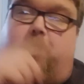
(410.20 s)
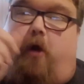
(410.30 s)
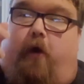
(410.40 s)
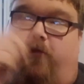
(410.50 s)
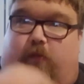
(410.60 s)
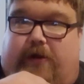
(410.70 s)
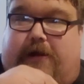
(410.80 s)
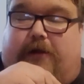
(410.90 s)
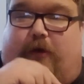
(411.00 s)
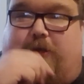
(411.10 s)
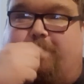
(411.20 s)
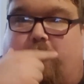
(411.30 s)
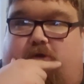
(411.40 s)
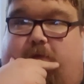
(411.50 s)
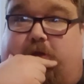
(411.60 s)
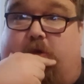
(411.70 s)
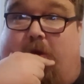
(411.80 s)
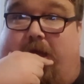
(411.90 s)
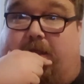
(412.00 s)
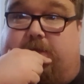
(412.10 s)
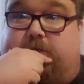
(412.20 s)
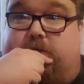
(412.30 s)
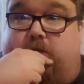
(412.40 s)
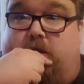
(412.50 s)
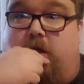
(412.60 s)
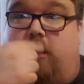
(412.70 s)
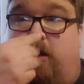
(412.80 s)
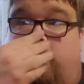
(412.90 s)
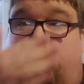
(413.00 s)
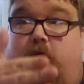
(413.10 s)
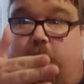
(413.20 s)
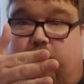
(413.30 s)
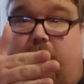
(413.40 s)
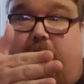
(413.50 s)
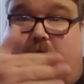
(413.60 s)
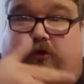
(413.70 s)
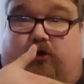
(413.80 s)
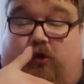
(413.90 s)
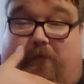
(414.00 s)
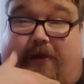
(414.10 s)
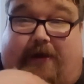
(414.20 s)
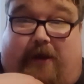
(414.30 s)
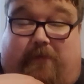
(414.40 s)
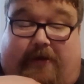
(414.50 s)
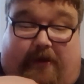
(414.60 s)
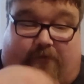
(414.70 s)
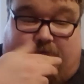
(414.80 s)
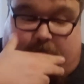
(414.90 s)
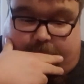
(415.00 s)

Over the weekend, I spoke to Mitchell Heads, who is one of the guys who gave me gifts.